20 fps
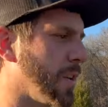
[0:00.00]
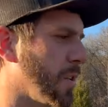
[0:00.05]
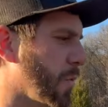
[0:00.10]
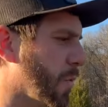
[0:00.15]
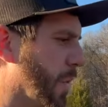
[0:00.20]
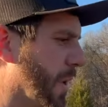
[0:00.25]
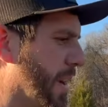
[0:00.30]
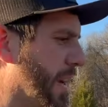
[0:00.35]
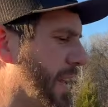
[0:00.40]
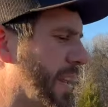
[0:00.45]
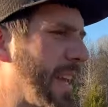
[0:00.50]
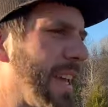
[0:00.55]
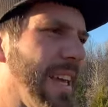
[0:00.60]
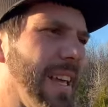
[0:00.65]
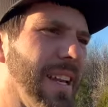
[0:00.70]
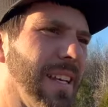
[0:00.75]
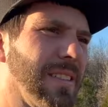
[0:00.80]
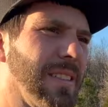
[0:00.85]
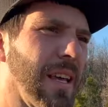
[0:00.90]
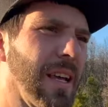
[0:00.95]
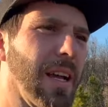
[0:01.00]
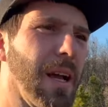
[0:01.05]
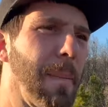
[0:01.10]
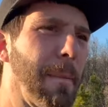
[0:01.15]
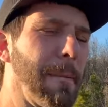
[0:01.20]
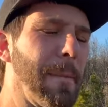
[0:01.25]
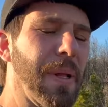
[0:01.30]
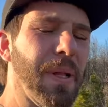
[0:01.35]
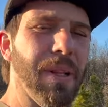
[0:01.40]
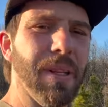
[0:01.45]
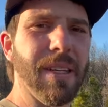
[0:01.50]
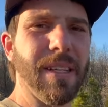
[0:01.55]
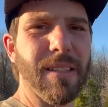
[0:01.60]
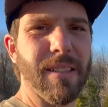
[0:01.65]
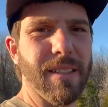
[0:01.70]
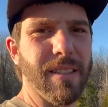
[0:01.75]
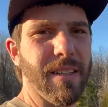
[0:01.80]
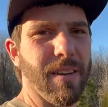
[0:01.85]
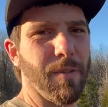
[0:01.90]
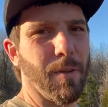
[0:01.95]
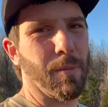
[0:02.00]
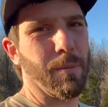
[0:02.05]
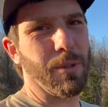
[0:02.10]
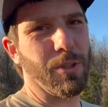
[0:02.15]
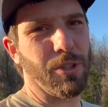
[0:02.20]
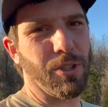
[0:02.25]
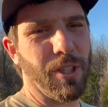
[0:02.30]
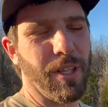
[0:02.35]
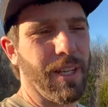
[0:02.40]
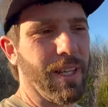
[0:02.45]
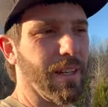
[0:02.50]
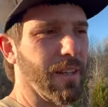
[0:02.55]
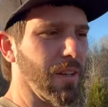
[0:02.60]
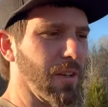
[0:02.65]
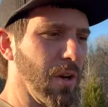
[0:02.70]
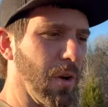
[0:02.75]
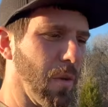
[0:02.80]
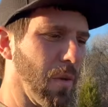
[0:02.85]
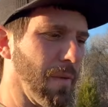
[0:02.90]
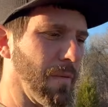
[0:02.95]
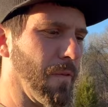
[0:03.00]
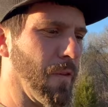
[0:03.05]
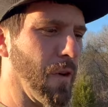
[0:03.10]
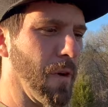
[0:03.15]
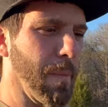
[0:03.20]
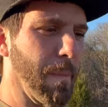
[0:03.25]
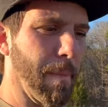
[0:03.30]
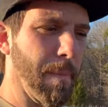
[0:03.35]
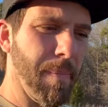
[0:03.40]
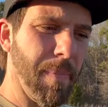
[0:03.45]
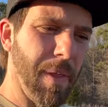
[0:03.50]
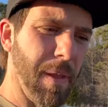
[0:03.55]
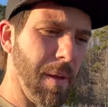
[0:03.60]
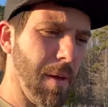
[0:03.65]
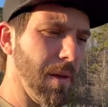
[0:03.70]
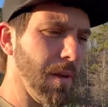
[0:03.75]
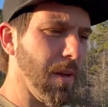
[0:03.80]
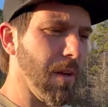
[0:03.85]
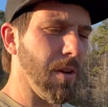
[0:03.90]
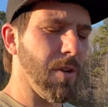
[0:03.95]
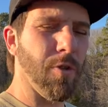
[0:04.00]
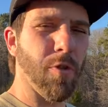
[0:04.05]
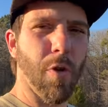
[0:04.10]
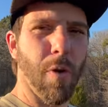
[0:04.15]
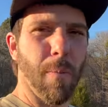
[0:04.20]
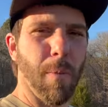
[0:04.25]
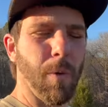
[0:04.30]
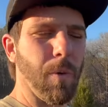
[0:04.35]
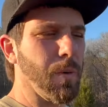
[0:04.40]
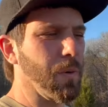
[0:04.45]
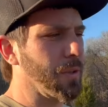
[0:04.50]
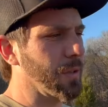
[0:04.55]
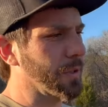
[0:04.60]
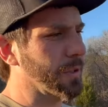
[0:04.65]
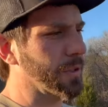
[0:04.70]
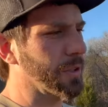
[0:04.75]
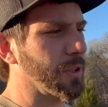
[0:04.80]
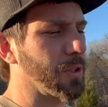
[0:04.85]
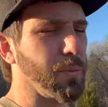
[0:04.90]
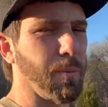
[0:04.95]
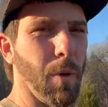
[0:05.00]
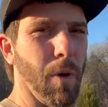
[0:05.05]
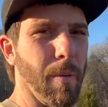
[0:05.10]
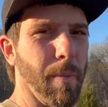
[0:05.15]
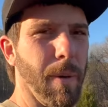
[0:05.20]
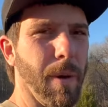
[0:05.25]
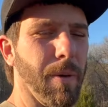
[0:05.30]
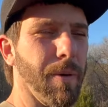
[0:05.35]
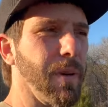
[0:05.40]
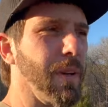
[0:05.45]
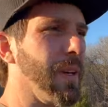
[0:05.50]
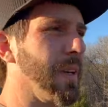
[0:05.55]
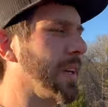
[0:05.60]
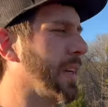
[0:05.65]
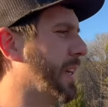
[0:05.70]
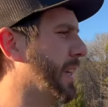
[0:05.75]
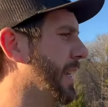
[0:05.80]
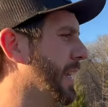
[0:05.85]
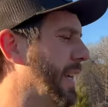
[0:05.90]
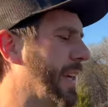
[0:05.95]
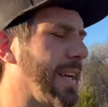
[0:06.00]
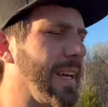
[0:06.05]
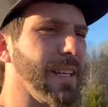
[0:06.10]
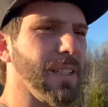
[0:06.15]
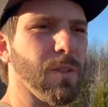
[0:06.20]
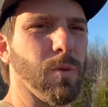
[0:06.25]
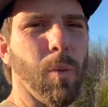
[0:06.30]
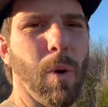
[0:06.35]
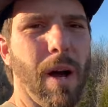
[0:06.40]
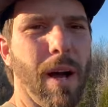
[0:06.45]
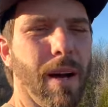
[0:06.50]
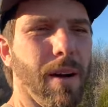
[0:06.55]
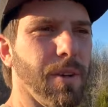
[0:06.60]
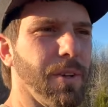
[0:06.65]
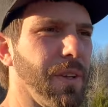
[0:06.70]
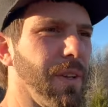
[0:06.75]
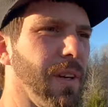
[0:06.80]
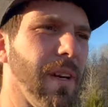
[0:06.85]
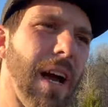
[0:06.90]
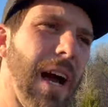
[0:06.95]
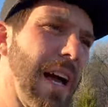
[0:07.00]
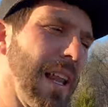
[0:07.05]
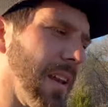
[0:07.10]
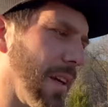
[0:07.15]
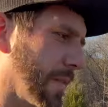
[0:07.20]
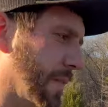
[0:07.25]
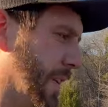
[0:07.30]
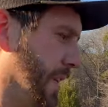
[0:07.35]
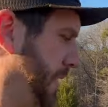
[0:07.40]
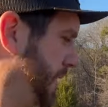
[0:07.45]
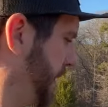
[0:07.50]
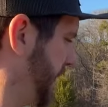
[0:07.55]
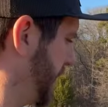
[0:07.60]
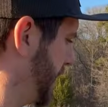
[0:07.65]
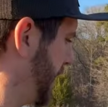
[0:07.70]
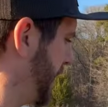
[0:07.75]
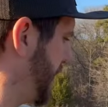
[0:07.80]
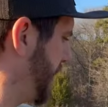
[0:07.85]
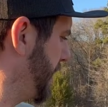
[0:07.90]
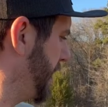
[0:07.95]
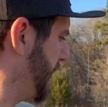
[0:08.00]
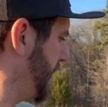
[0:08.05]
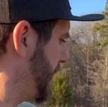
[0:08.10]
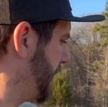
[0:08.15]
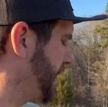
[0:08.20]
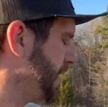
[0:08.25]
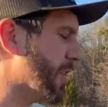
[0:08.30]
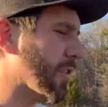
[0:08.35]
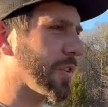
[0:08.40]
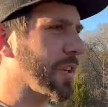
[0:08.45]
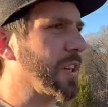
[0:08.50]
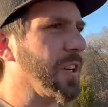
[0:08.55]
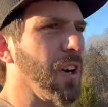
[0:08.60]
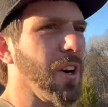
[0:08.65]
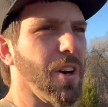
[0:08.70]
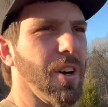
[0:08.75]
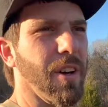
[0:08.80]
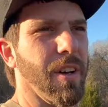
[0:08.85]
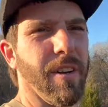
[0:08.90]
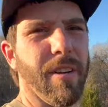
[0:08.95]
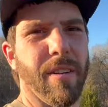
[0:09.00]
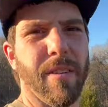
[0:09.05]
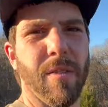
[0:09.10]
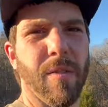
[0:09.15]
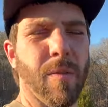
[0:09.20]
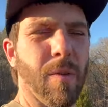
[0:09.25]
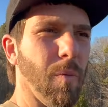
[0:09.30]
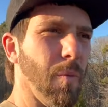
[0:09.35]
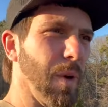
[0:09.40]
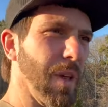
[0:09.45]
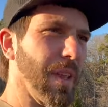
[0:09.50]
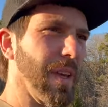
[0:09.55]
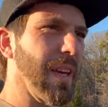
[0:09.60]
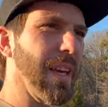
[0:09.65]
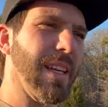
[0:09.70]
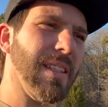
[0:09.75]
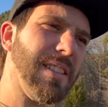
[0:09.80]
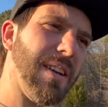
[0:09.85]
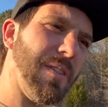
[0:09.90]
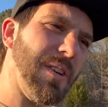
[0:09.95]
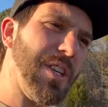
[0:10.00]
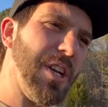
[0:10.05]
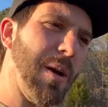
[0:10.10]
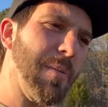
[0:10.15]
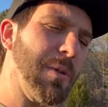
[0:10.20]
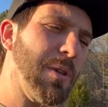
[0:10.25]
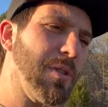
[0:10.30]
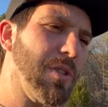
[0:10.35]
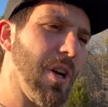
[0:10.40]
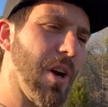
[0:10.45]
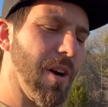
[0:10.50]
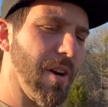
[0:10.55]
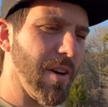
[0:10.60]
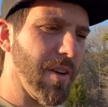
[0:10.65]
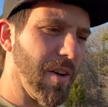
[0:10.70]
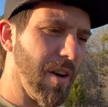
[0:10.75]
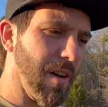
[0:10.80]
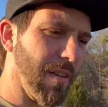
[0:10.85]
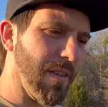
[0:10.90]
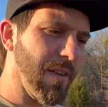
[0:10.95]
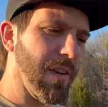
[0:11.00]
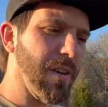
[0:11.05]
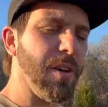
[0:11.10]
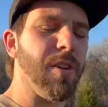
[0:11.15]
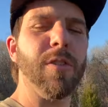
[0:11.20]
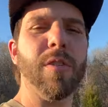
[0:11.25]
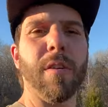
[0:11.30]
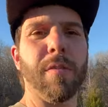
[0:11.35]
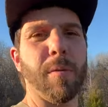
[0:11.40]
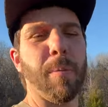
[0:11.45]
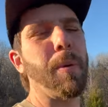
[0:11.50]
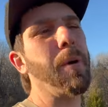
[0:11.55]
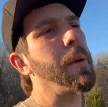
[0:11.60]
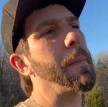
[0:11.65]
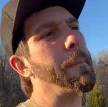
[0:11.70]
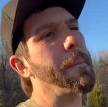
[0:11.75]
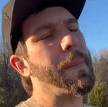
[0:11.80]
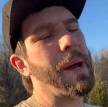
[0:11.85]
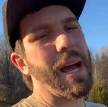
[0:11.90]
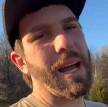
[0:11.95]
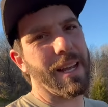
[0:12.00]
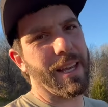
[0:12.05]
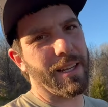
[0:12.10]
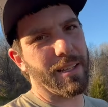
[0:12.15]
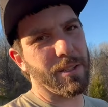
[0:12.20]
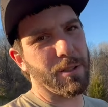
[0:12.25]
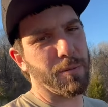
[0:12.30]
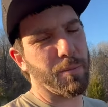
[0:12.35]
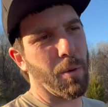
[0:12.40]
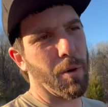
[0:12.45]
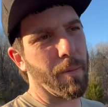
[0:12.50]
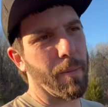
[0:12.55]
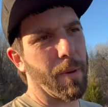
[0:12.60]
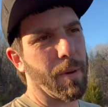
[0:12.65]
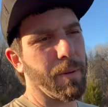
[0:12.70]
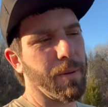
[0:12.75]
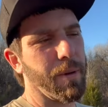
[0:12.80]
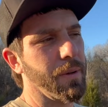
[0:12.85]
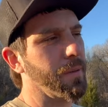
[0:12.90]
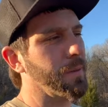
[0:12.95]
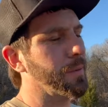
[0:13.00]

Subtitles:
where it is a completely different machine going from normal to sport mode. It is wild. I love it. The only con with it is every time you turn it off, you have to put it back into sport mode.